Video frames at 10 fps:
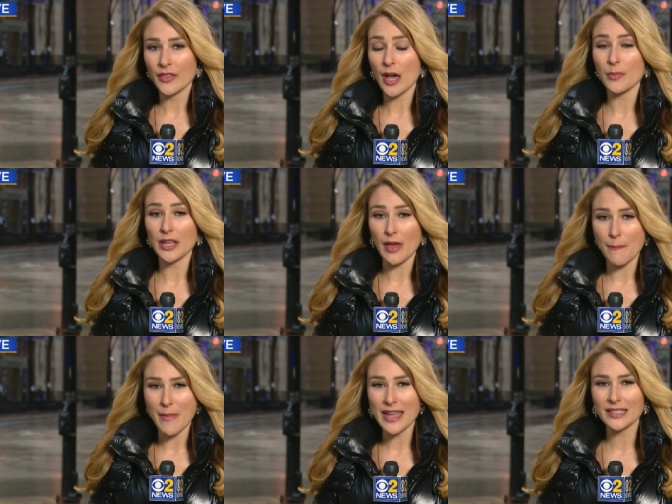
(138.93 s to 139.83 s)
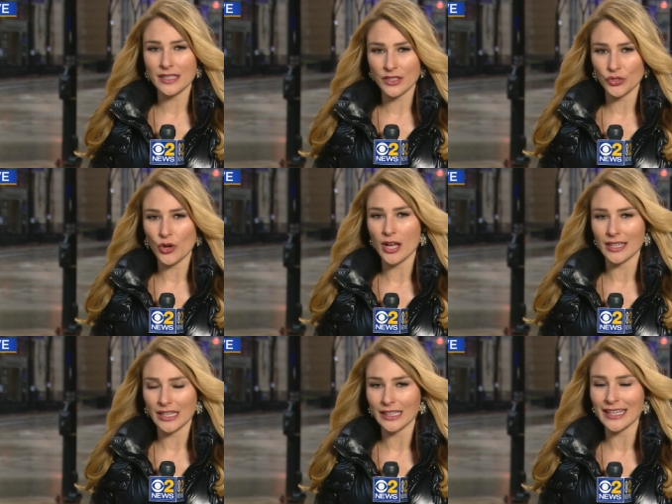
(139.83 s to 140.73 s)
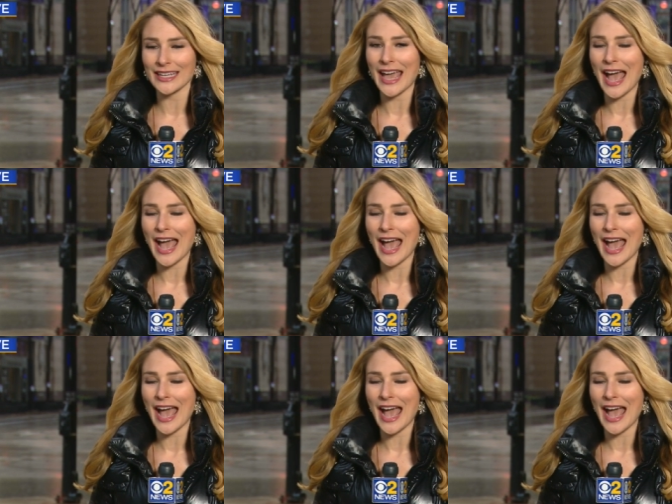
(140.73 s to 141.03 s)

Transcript: the company that makes this drug, Gilead,